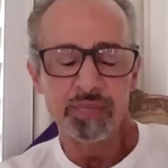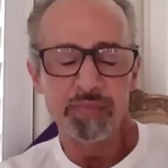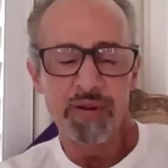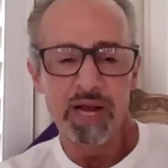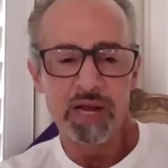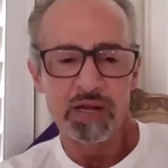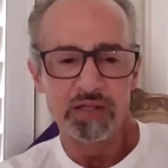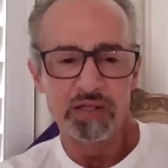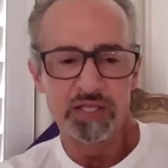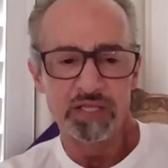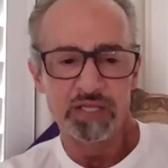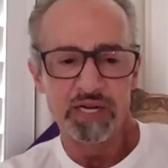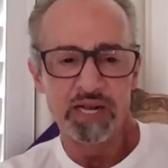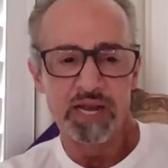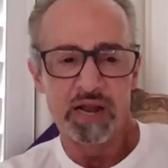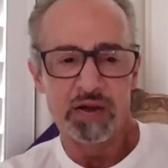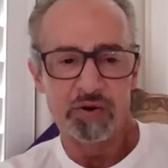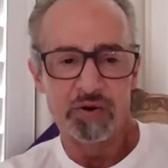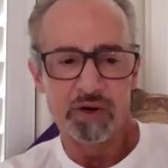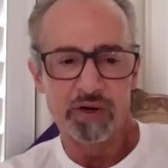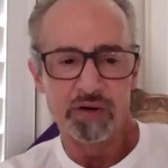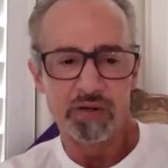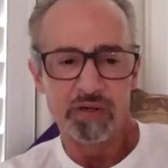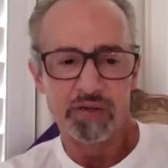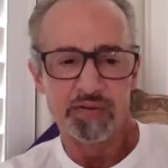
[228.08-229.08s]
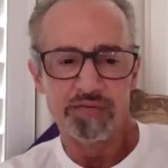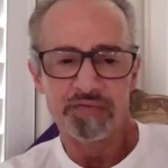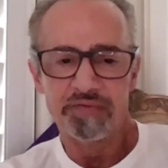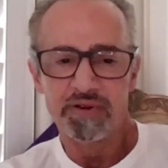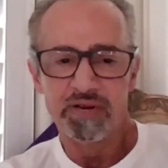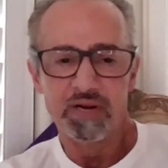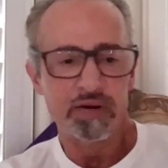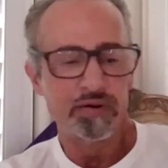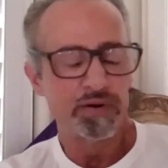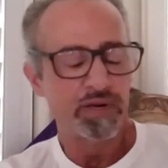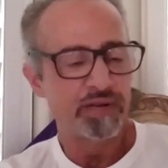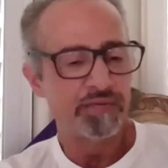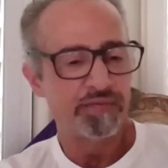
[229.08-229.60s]
miles an hour,
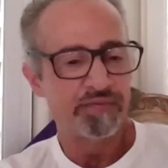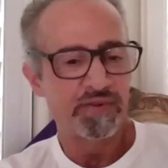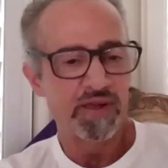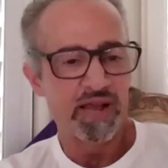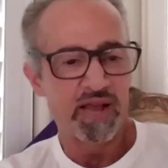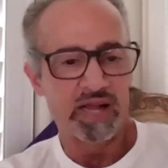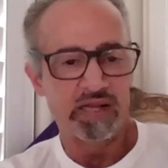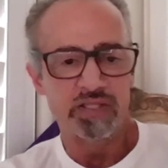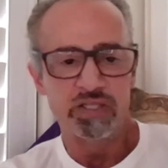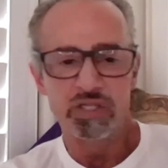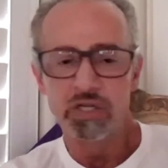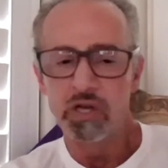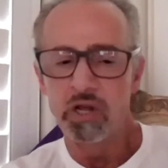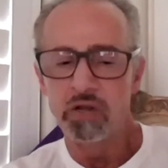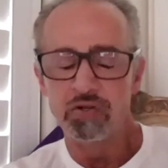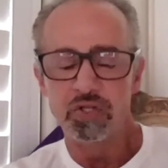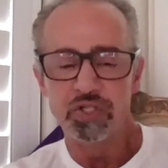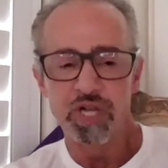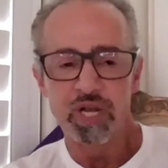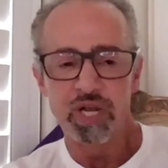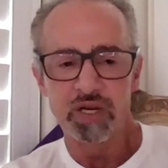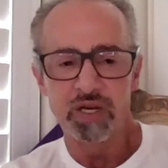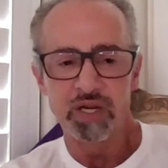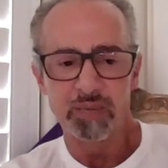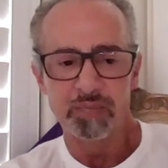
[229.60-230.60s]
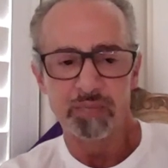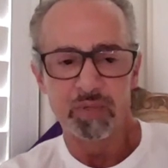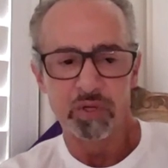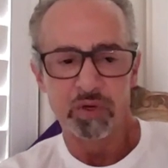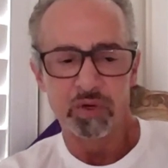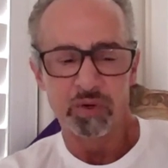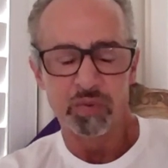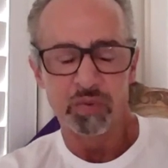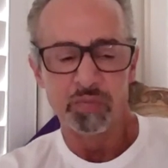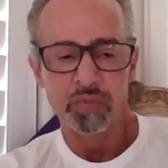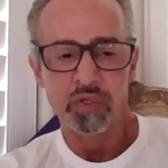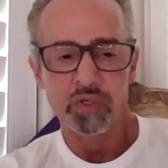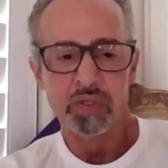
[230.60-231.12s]
very fast, no sonic
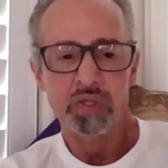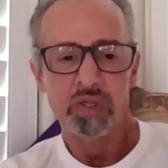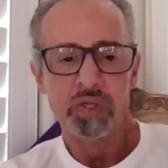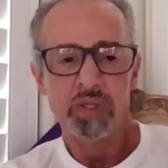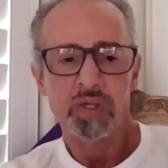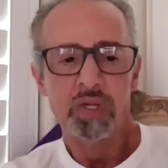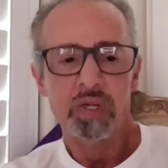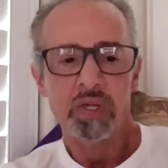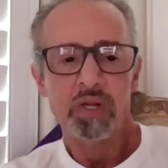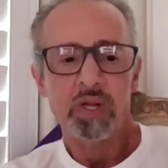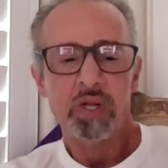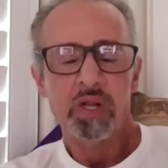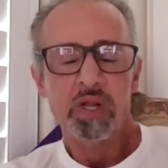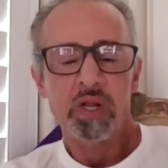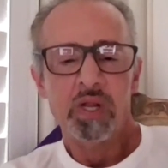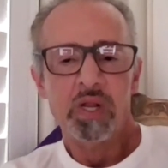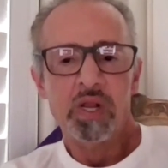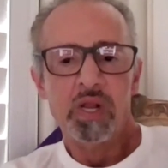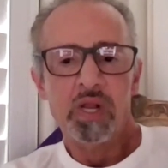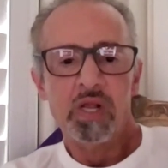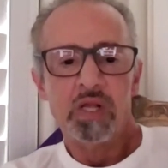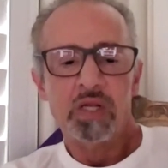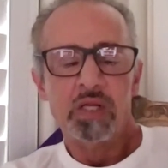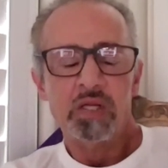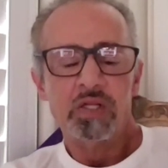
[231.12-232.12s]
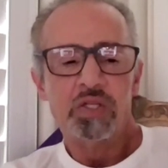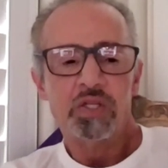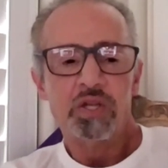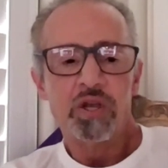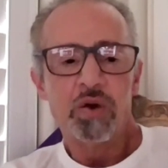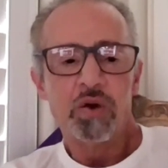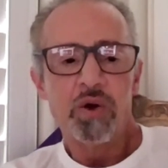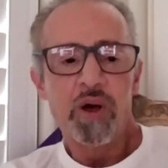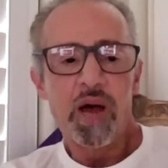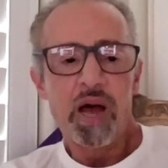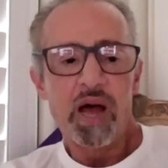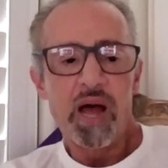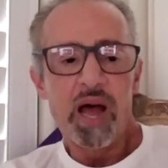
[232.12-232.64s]
boom.
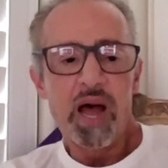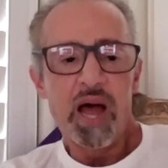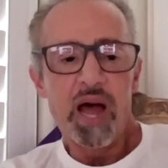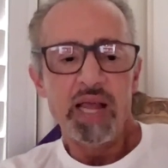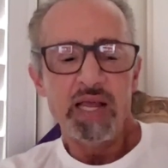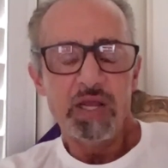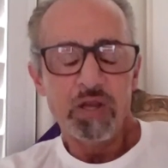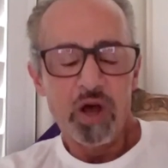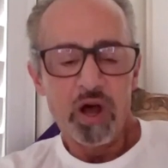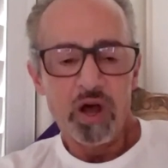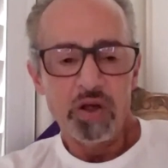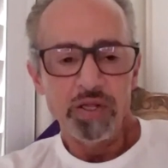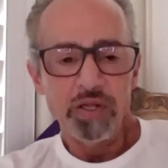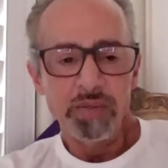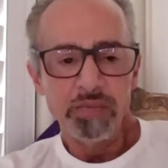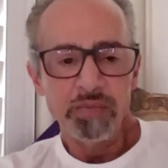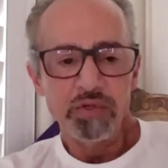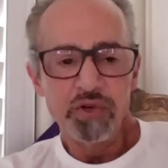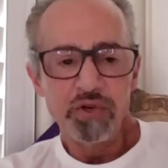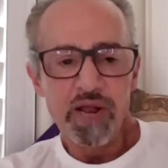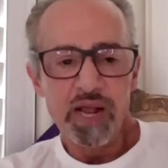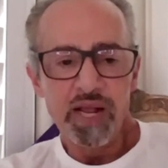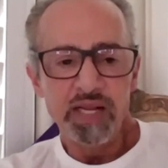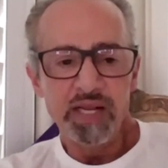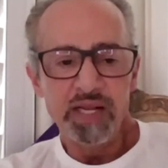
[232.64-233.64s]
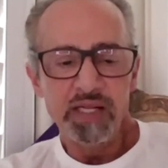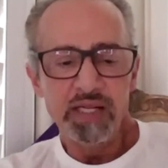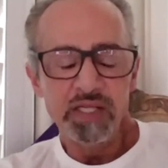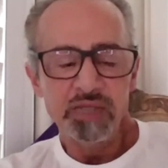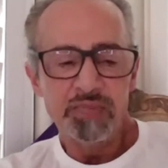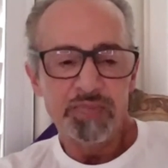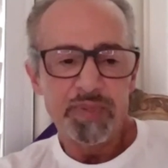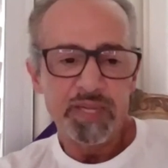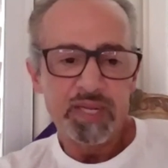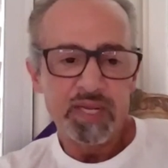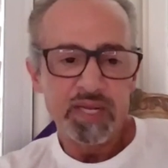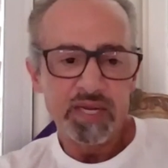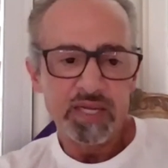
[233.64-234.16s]
So I call them dragons
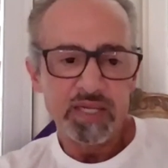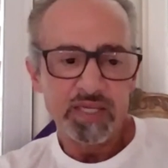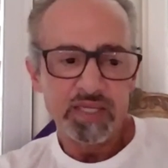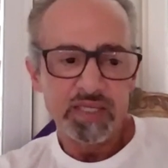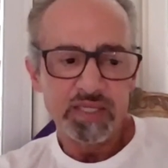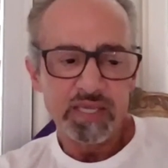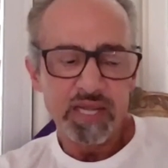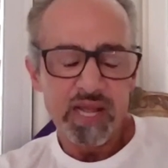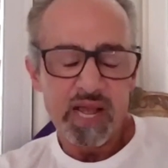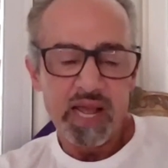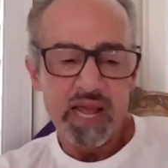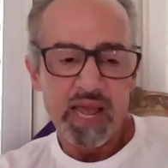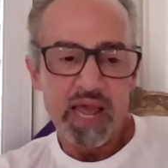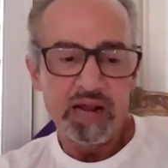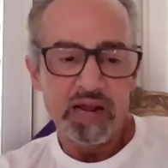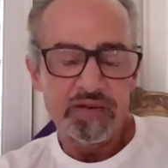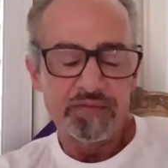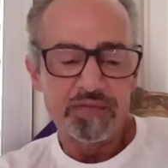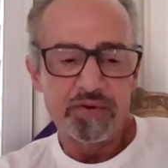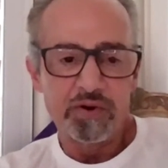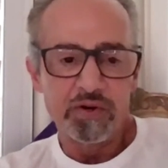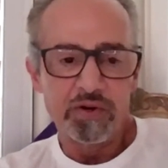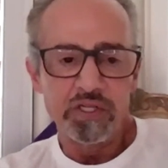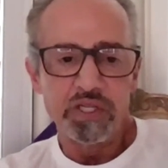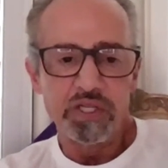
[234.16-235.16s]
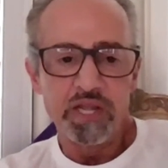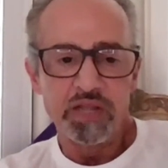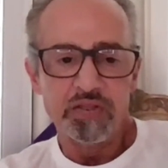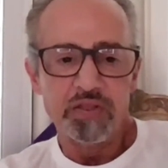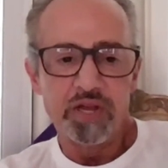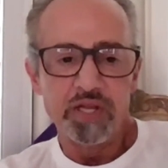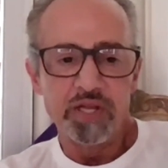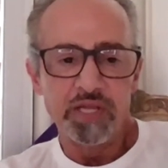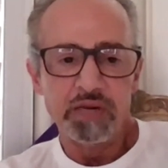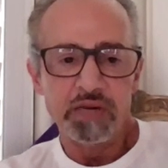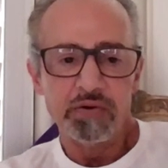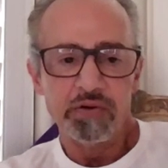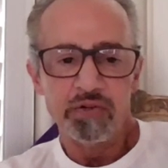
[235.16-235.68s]
because at first I
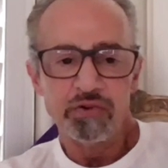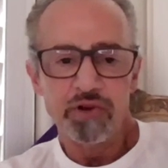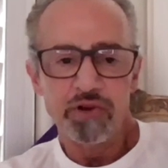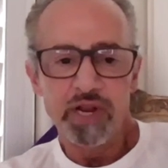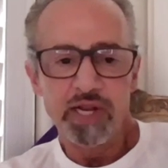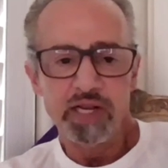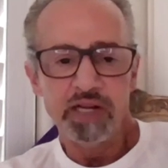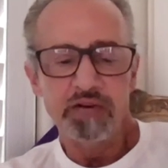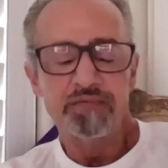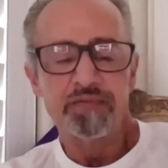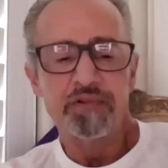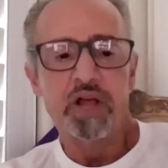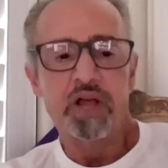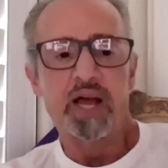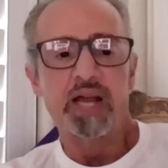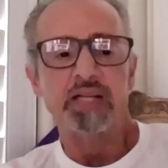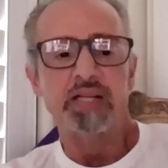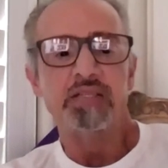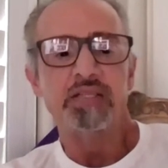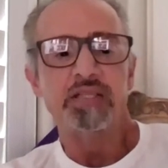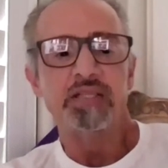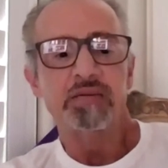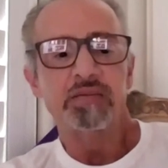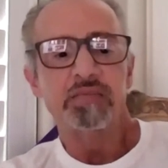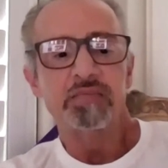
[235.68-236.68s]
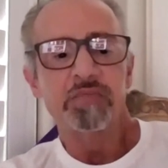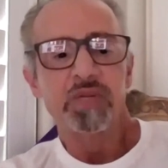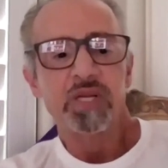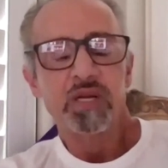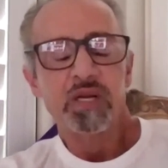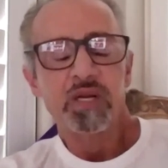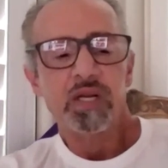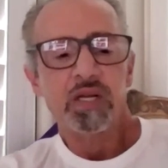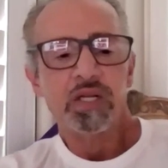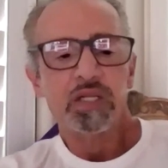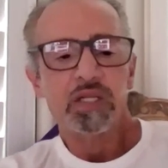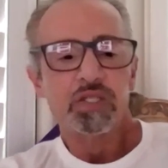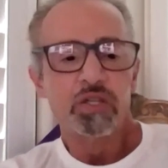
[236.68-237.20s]
thought they were dragonflies.
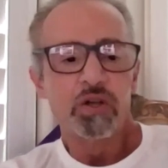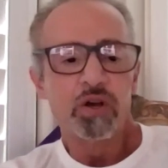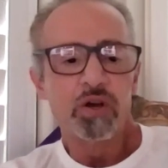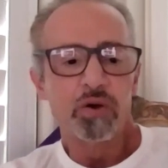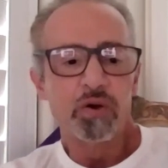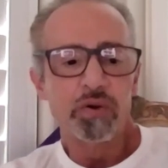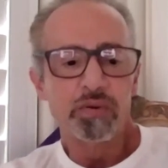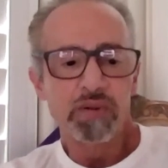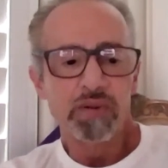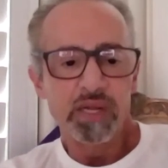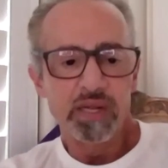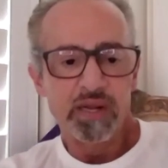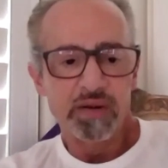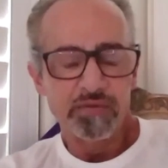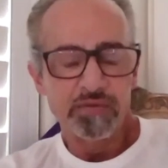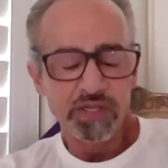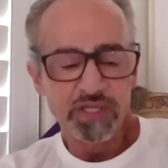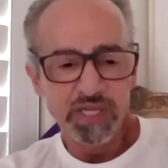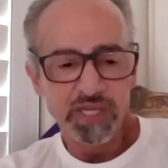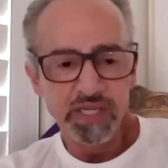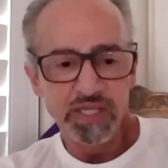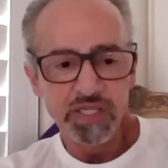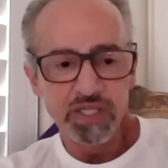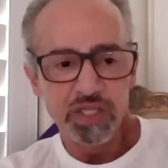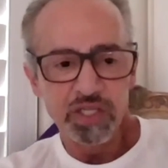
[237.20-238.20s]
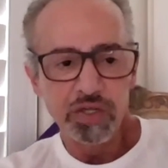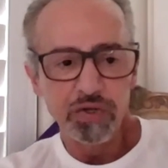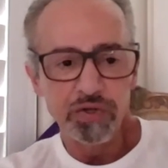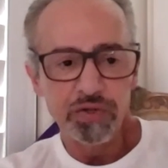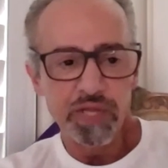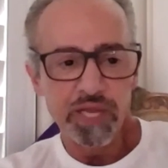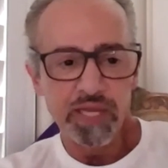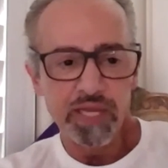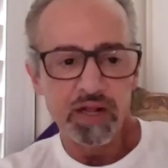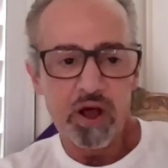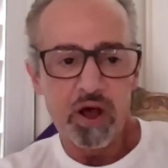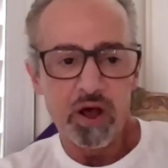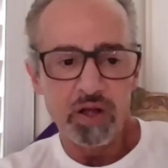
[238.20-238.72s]
So ever since
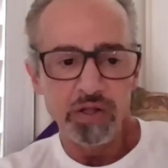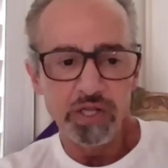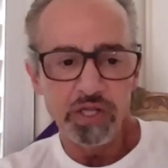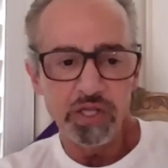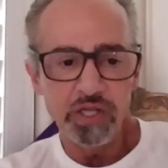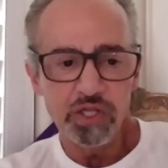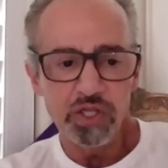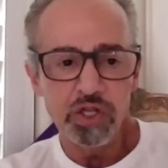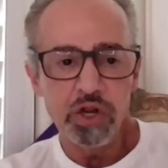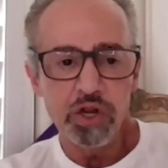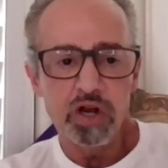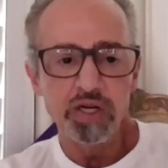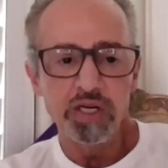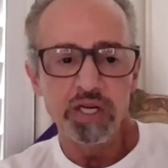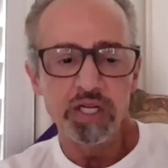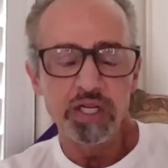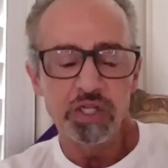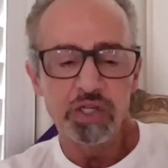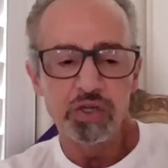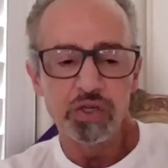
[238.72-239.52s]
all this started